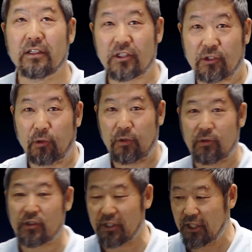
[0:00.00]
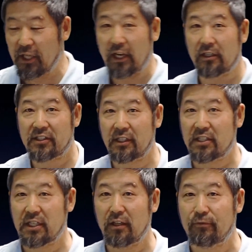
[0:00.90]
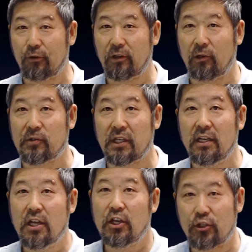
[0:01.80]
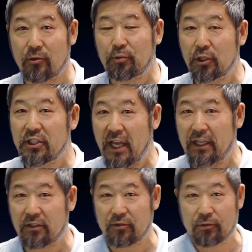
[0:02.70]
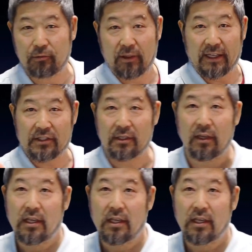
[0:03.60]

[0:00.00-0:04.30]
So you see here, six sealing four closing, you pretend to do this.